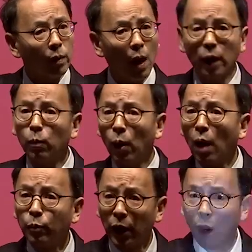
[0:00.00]
And
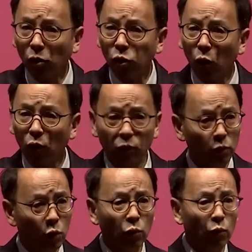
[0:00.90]
property also,
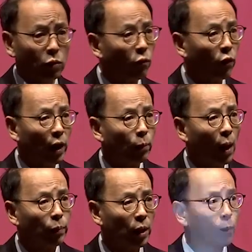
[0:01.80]
don't forget property.